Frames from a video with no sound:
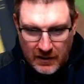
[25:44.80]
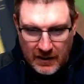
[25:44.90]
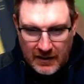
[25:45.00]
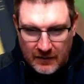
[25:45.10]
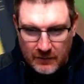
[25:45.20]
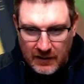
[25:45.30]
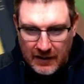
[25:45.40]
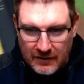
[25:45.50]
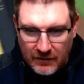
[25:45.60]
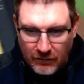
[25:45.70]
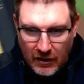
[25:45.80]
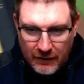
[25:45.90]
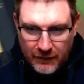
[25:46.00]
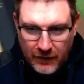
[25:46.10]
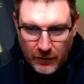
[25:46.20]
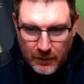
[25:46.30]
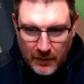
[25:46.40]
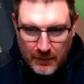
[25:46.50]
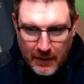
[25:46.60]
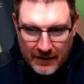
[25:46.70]
It is into right field.
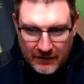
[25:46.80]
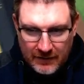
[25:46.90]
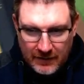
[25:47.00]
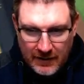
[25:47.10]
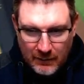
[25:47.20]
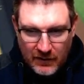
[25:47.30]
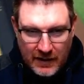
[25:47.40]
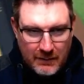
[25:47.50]
Bobby Patterson comes in,